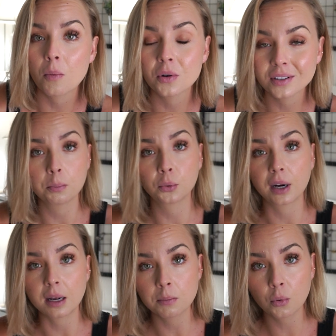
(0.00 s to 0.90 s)
almost a
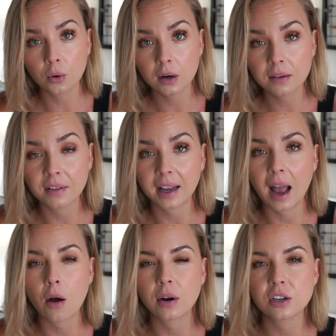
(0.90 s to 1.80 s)
brand board of like
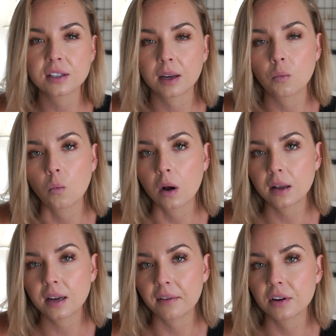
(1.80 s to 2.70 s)
how I just like
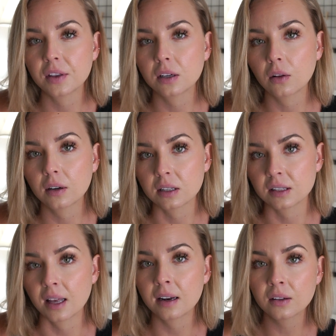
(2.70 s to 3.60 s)
want everything to look
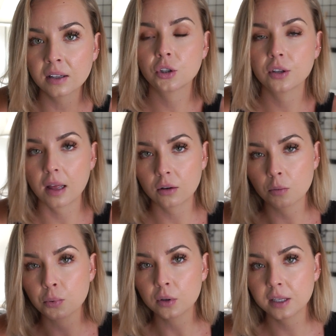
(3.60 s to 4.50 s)
aesthetically. Turn that
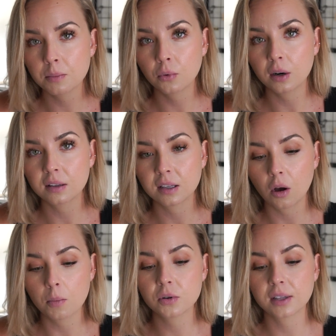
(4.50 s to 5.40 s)
little bulletin board
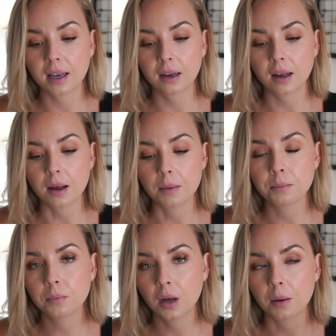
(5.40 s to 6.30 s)
into almost like a
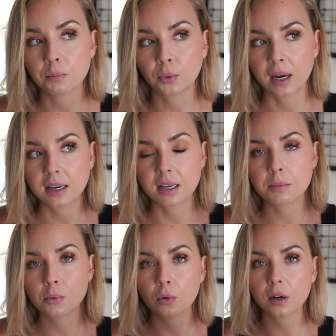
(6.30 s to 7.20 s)
a
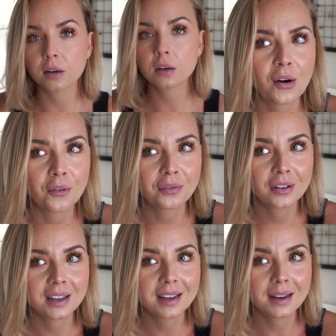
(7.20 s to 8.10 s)
branding board.
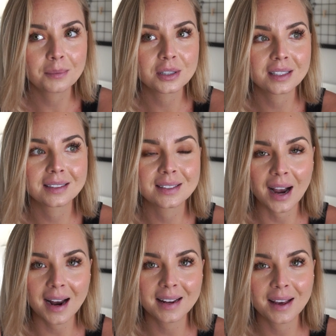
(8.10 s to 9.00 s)
Hopefully I'm just gonna
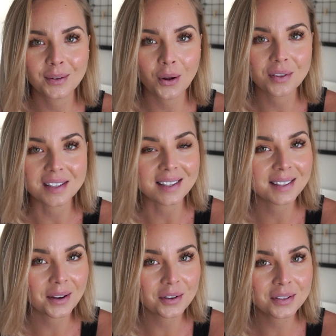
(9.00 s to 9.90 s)
tie together all the
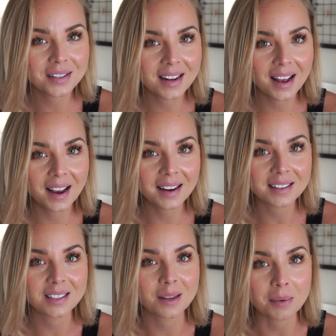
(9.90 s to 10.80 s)
details today
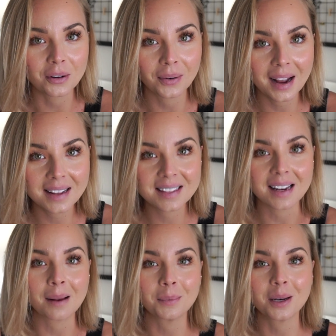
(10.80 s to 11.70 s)
and it's gonna be great
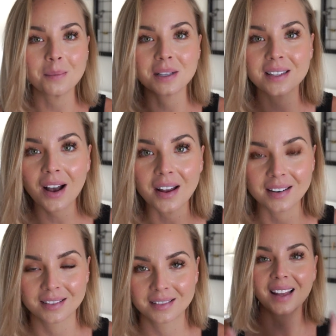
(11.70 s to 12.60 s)
and I'm gonna be done.
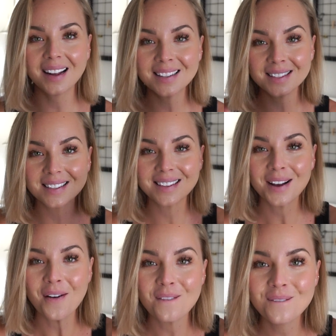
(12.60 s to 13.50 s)
Let's
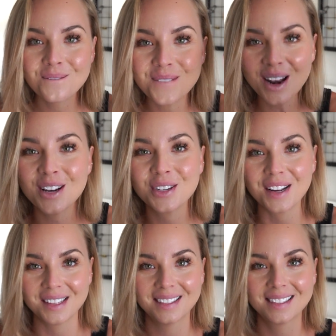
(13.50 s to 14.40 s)
Finish it.